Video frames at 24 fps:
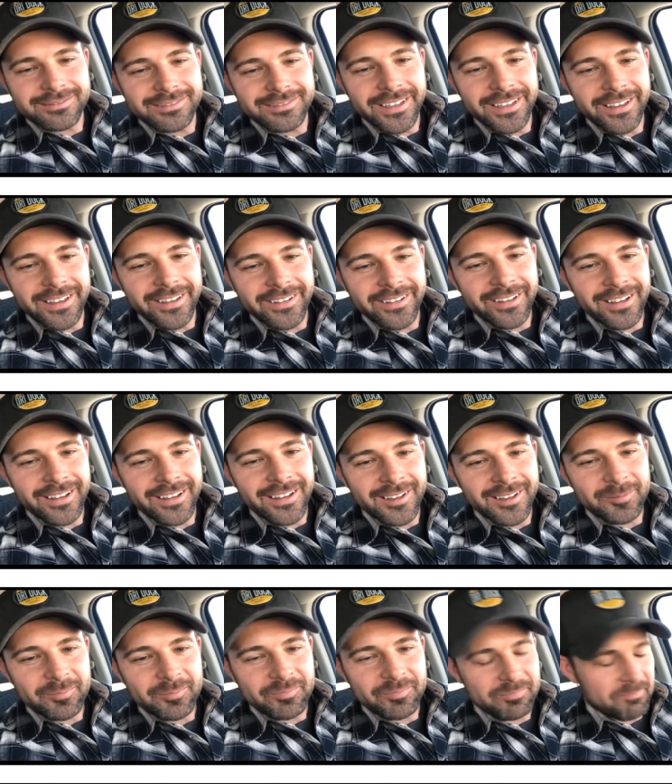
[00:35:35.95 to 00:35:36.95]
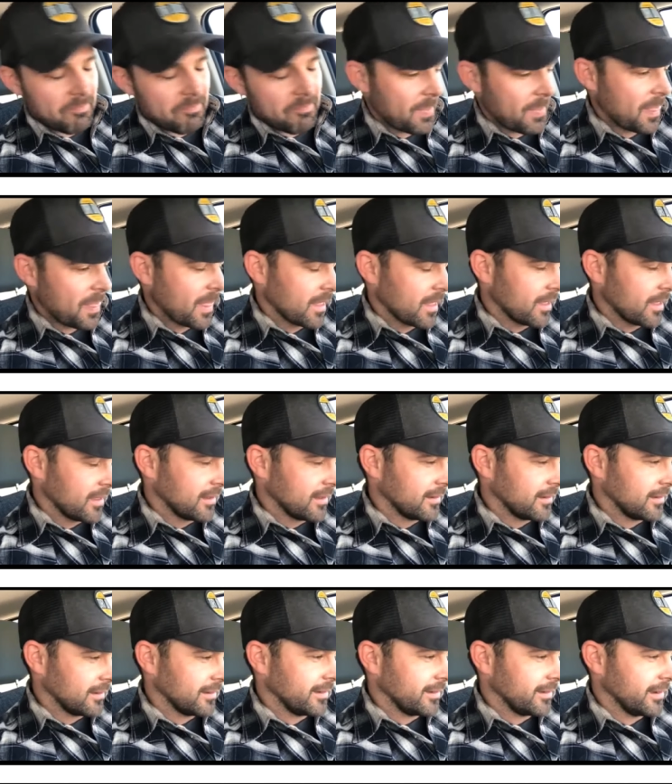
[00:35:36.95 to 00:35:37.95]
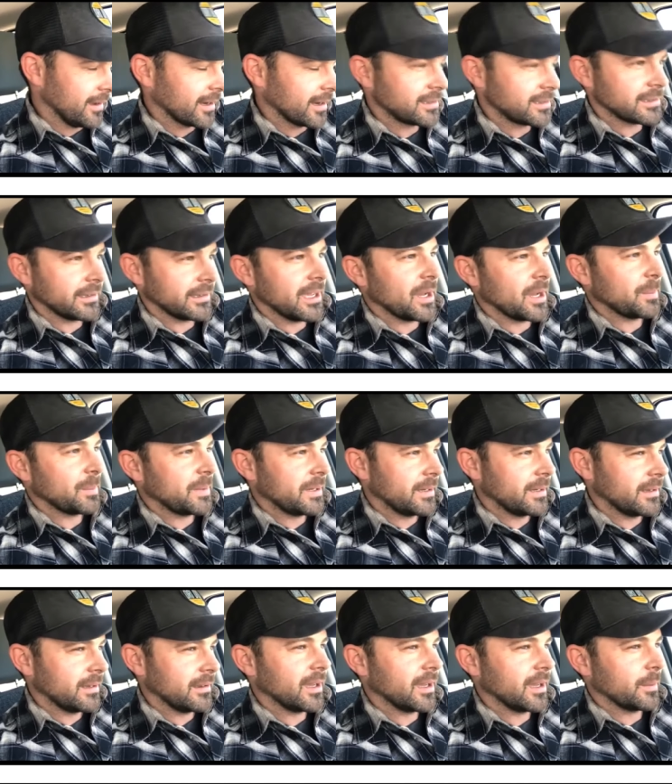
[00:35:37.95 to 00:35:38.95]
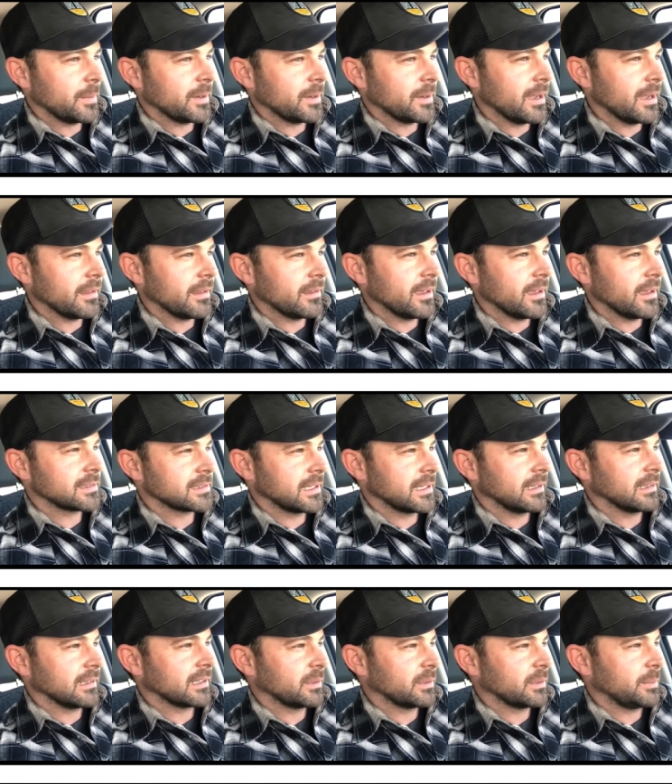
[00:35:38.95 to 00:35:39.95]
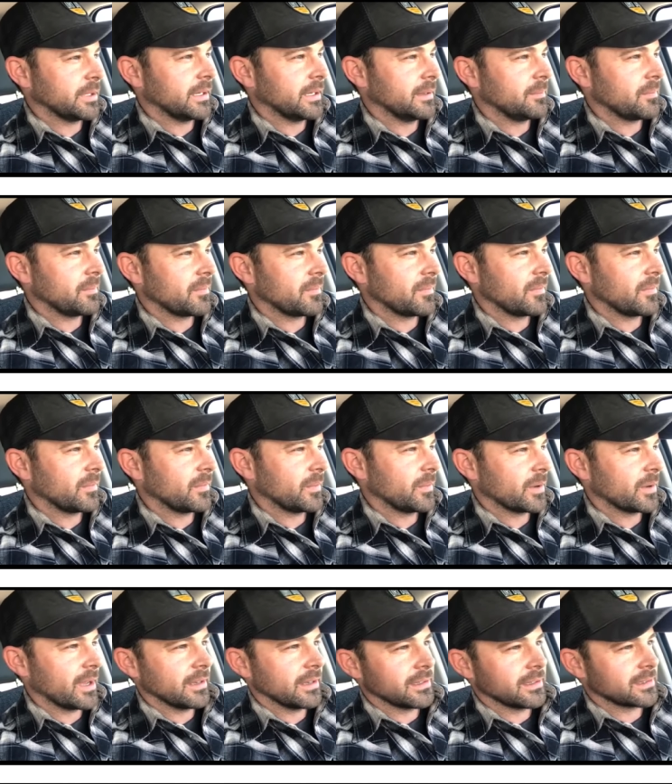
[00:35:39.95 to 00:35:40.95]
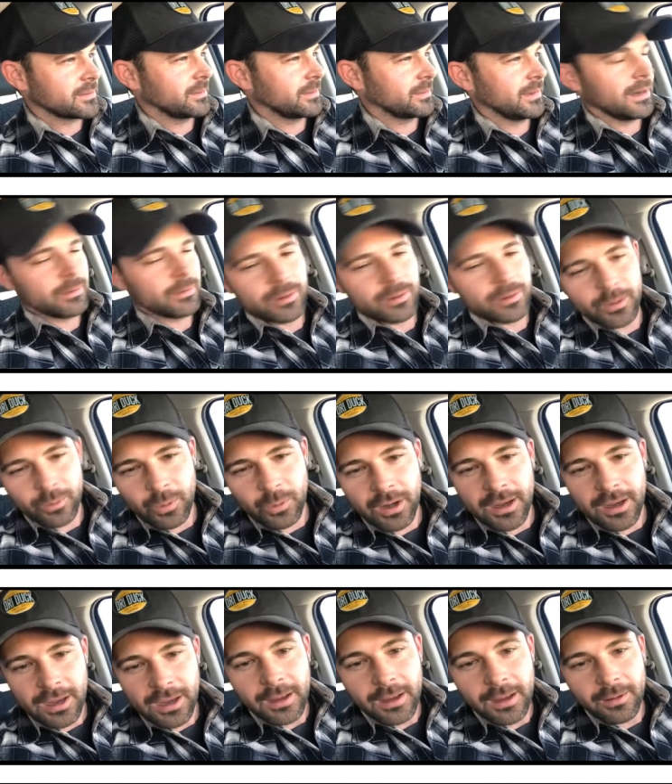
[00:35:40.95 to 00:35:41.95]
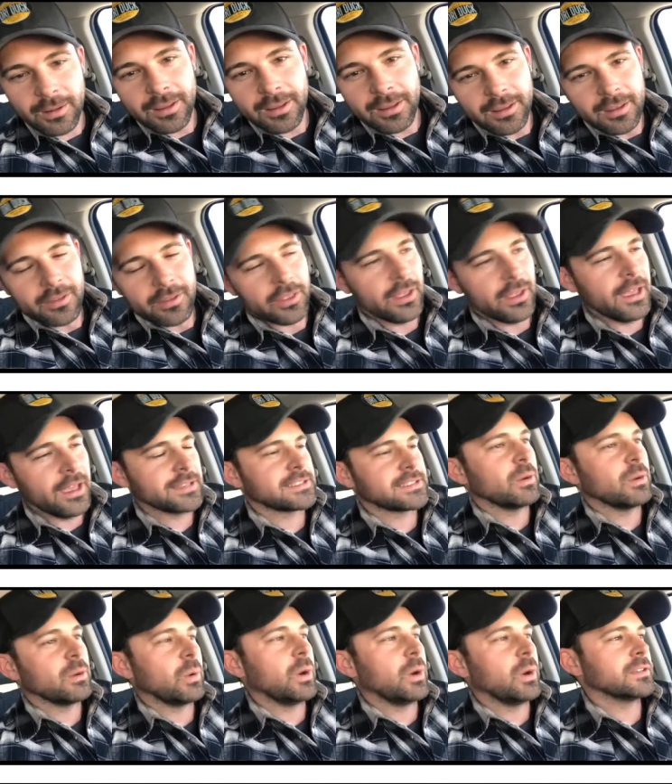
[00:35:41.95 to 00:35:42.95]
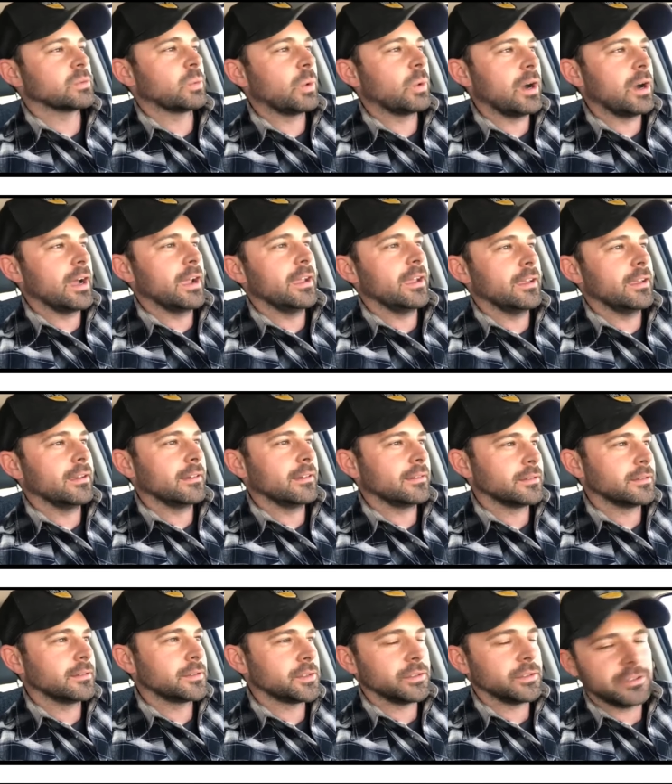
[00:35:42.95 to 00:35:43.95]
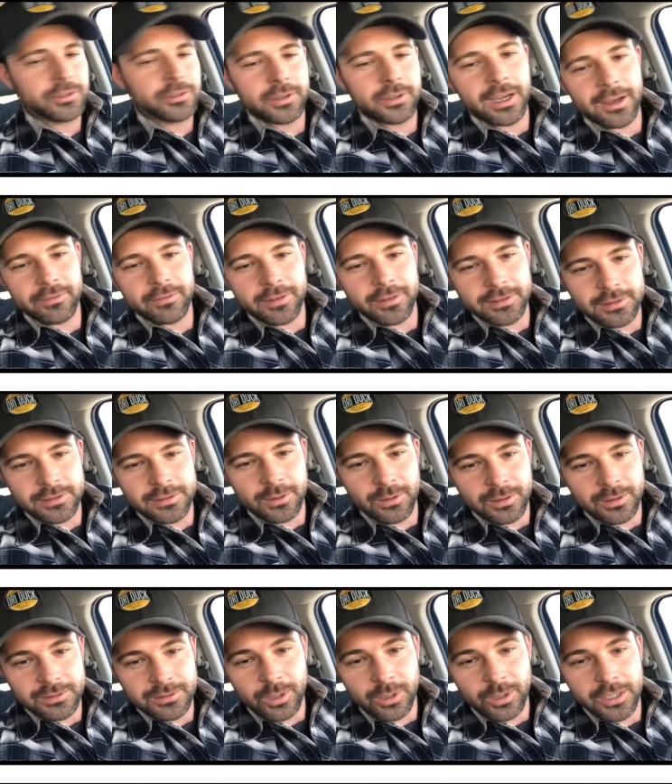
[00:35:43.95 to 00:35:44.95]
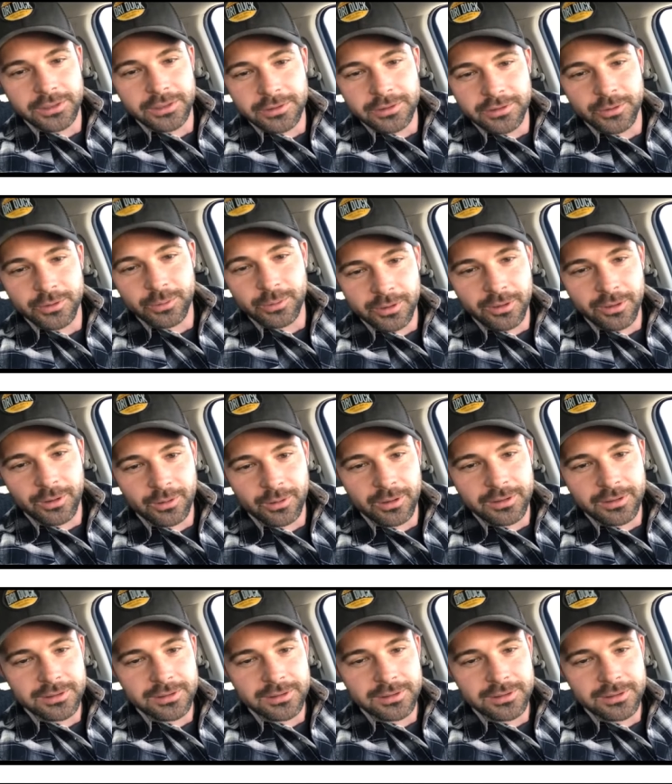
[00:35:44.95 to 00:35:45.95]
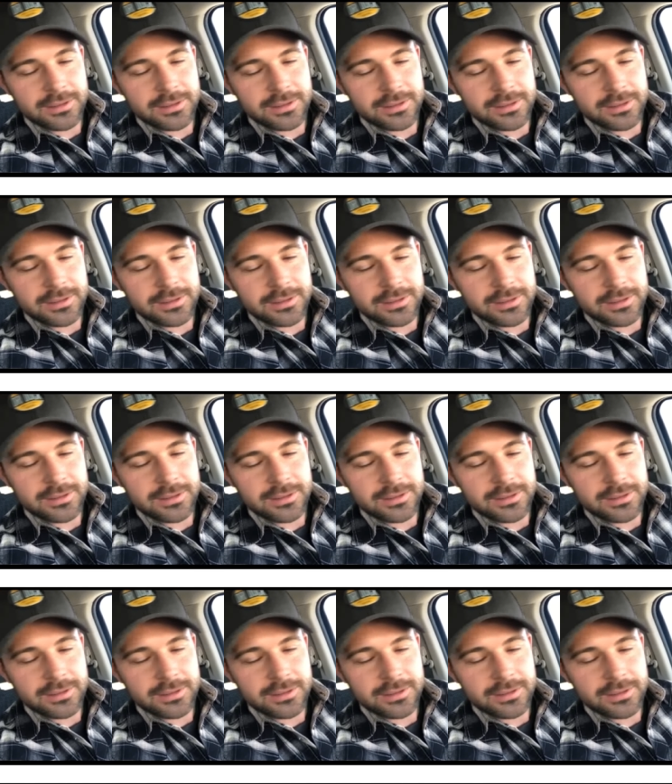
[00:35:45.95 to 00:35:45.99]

And uh, he actually helped me helped me write the essay a little bit but I just I wrote why the essay was why should you have this horse? Why should you win a horse?